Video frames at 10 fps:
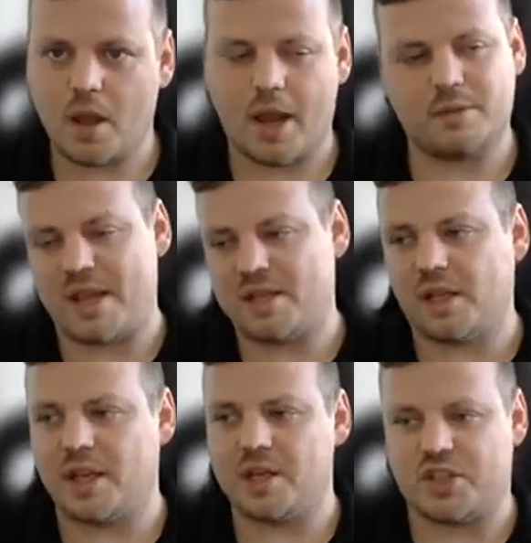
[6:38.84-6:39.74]
It's
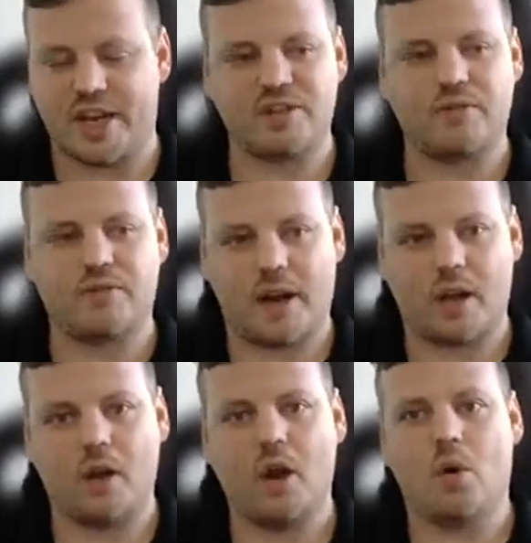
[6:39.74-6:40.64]
basically a JSON
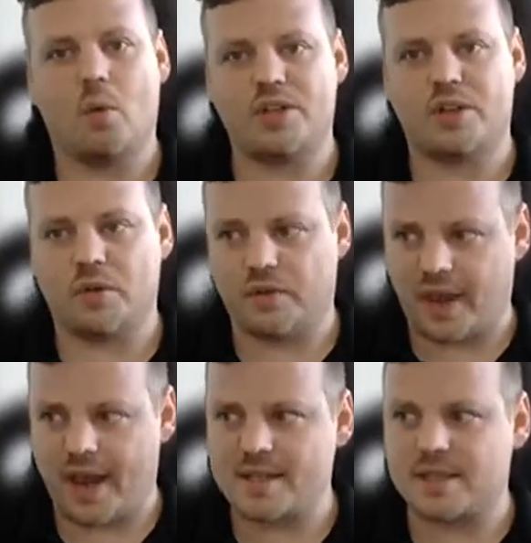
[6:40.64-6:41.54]
file which
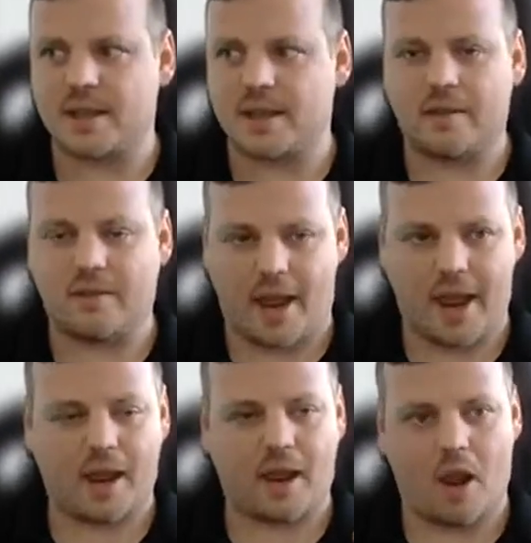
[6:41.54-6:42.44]
contains the
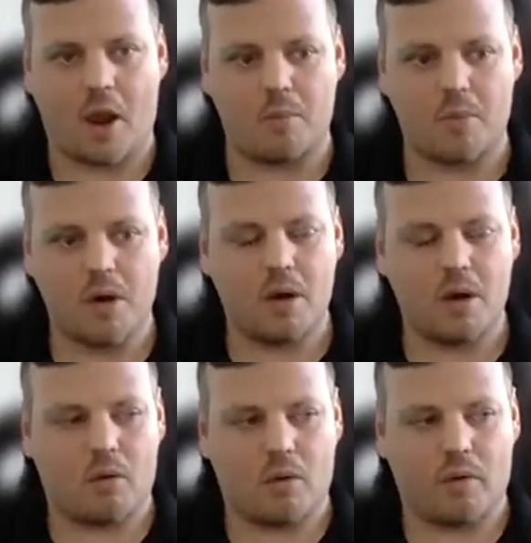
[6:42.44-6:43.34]
entire
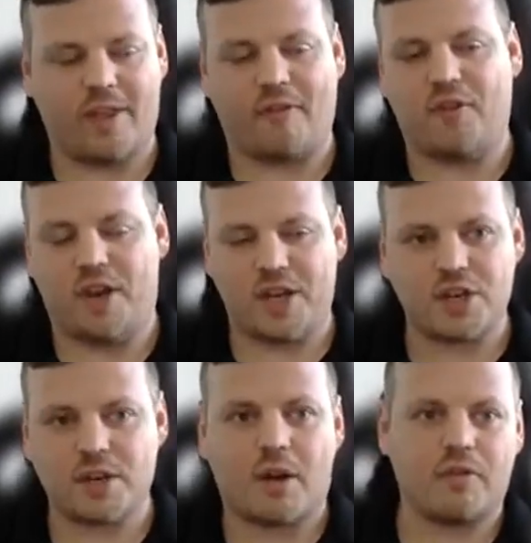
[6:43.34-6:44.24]

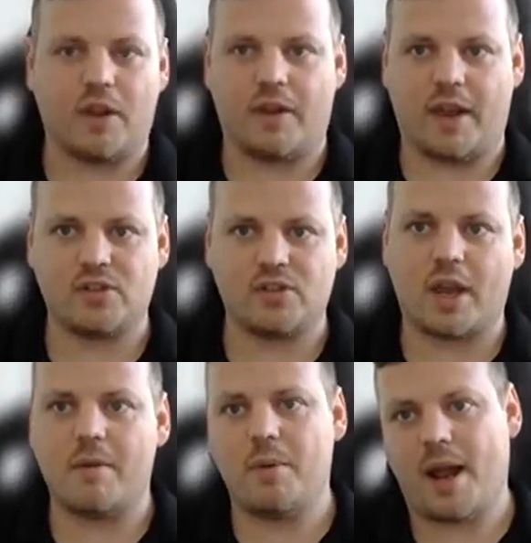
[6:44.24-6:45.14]
definition of the XSOAR
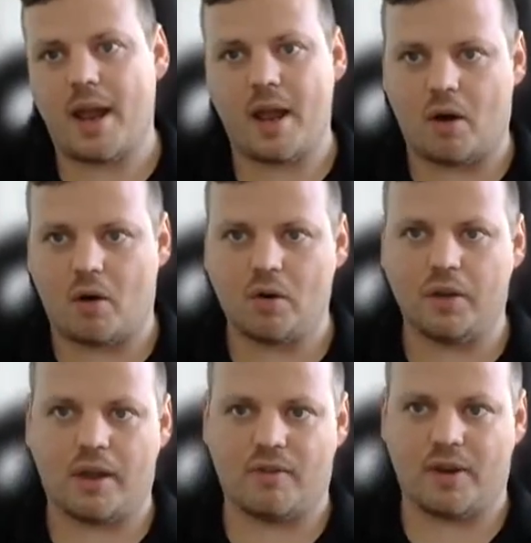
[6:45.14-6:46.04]
API, all
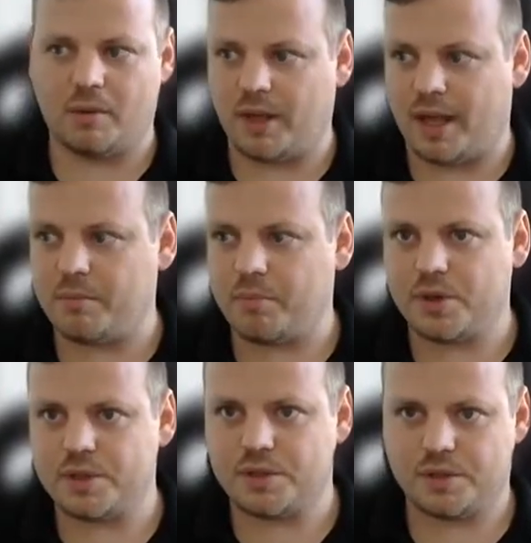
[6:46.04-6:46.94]
the available
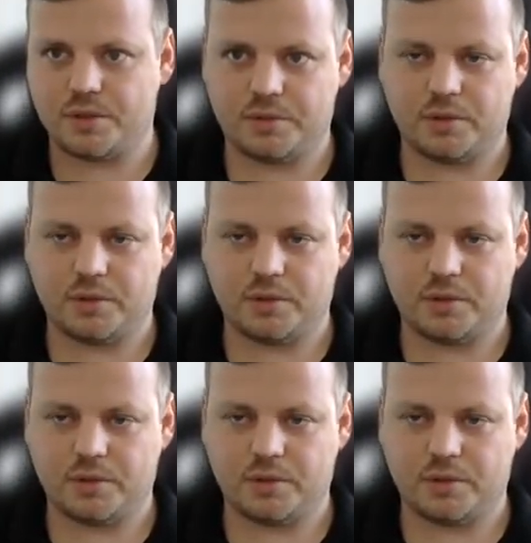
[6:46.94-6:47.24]
endpoints.